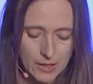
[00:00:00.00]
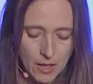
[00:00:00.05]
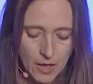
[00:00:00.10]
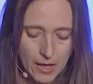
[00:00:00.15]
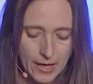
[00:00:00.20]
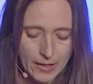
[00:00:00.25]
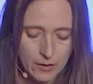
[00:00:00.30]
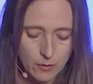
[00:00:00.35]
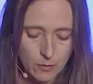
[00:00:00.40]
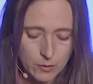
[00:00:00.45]

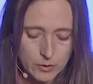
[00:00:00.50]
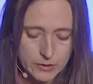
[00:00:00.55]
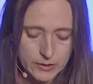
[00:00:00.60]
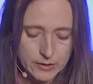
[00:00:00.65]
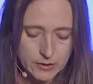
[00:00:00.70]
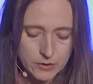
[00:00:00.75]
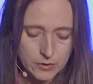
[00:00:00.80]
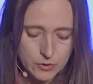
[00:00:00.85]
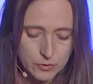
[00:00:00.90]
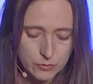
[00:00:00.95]

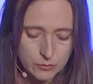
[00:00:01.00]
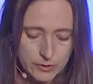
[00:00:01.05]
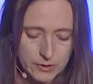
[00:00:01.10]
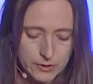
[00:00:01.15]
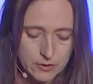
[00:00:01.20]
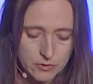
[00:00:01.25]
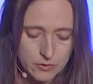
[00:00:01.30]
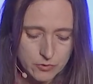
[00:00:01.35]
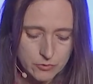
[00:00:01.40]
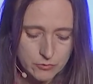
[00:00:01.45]
according to
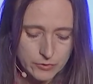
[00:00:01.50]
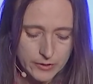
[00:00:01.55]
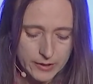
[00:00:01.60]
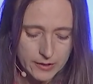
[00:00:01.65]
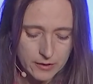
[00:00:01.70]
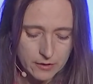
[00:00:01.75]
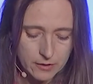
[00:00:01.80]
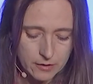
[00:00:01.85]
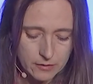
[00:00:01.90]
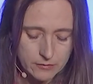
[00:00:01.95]

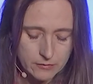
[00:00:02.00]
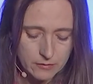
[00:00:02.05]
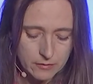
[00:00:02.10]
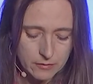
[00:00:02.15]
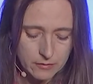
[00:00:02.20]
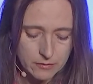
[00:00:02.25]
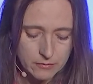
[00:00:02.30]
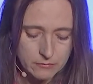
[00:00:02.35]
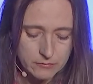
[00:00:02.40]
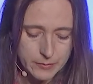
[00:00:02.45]
industry
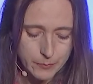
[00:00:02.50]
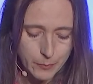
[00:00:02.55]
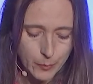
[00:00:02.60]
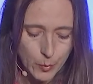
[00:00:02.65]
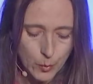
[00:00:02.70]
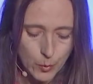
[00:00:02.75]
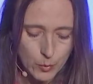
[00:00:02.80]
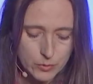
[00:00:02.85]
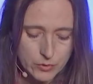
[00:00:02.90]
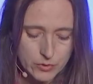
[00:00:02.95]

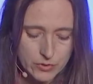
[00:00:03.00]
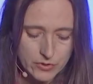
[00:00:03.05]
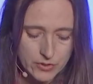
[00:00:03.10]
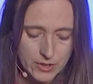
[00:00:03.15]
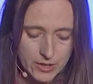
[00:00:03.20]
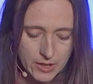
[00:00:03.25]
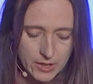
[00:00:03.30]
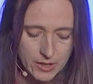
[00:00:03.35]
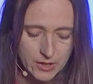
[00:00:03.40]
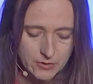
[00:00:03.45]
reports,
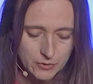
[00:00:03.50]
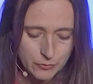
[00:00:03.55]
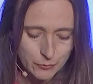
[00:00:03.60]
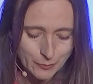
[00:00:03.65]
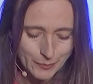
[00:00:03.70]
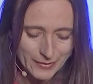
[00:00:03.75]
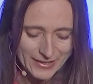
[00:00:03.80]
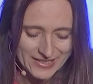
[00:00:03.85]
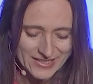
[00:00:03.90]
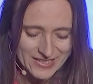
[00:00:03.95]

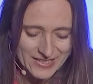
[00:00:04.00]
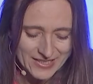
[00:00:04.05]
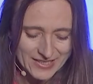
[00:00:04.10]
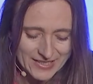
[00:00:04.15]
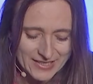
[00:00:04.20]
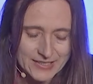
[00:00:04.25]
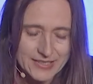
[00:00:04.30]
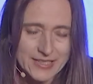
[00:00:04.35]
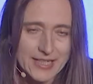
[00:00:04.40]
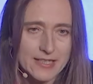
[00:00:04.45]
supply
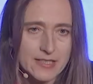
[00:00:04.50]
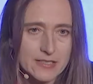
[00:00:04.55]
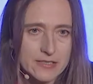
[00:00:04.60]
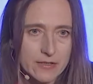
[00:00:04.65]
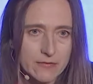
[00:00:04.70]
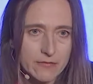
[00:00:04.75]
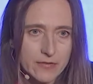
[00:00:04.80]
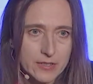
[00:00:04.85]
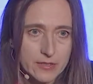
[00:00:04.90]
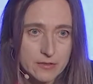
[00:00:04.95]
chain attacks
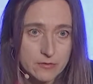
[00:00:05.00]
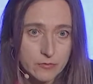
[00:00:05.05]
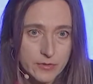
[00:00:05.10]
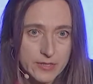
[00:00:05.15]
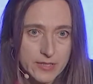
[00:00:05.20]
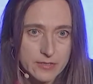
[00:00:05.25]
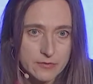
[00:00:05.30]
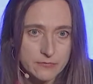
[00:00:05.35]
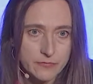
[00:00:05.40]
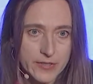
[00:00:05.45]
have
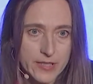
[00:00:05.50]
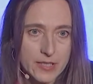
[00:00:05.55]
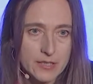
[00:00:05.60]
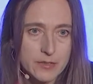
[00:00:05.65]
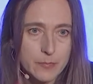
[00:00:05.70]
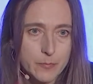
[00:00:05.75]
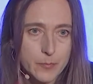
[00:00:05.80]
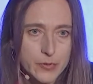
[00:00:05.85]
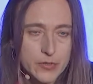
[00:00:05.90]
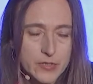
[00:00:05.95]
increased
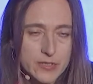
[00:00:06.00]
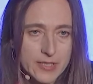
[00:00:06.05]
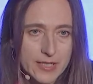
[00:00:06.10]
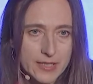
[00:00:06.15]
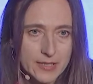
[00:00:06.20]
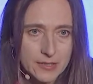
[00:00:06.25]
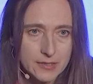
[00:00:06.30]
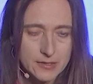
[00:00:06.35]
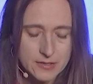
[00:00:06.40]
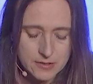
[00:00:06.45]

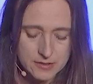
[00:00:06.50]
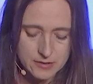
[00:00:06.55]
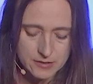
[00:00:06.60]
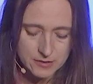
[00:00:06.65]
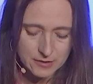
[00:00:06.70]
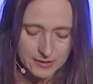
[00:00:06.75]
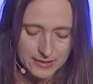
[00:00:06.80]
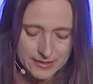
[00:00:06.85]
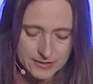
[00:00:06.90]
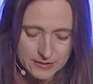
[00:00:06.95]
300%
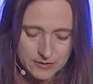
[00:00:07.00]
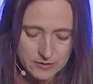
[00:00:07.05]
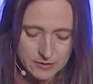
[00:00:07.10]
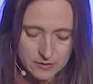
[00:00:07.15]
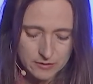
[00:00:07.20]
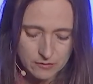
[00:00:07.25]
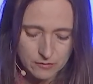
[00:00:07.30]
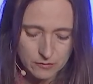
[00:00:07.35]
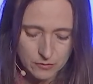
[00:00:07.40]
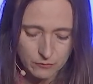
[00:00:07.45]
last
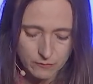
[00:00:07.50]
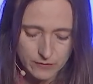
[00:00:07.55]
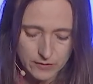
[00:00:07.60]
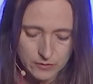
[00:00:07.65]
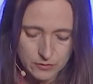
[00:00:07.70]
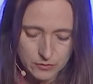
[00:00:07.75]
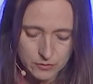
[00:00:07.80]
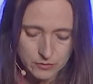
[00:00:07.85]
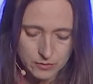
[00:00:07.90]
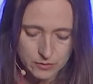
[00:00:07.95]
year
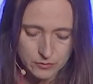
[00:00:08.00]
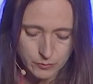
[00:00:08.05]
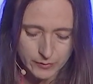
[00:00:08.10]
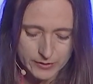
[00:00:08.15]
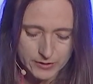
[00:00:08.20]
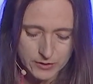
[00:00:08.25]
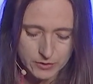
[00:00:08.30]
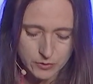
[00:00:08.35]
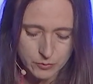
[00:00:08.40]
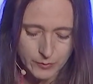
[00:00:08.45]
over
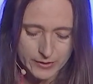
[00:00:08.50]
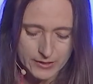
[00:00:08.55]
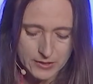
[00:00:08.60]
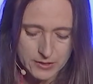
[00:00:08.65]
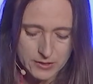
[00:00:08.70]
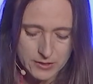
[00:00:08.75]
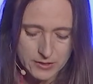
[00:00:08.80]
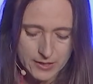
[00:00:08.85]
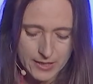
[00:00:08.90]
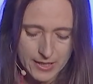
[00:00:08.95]

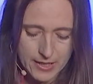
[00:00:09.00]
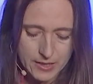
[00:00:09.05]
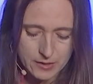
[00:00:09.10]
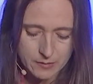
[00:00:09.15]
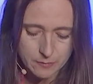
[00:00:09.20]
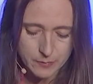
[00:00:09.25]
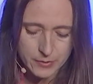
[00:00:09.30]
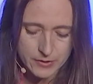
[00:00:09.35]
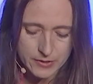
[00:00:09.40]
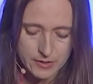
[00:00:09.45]
2020,
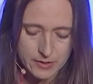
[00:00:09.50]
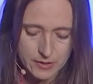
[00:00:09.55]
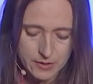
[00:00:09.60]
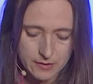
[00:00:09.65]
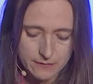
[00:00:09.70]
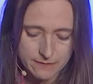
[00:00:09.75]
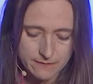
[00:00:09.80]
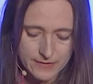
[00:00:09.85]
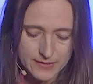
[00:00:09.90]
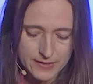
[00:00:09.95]
and per
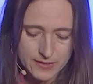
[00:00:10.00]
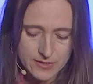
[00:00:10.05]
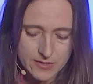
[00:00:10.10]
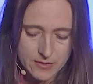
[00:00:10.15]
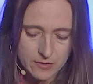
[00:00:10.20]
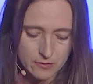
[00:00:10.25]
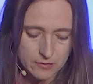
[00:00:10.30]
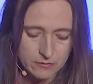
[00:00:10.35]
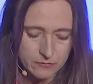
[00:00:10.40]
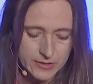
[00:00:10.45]

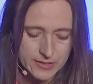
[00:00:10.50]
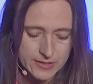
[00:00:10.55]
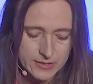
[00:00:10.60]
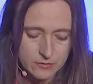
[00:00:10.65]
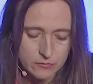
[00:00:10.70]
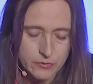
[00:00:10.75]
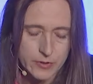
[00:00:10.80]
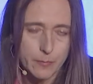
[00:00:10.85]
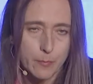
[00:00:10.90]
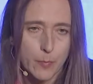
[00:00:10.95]
Verizon
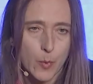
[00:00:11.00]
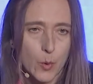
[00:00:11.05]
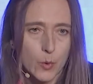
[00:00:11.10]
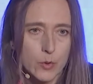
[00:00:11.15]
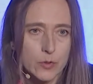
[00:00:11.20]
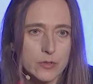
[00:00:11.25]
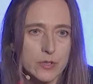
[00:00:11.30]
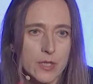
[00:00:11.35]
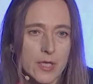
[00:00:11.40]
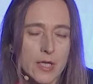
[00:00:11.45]
recent report,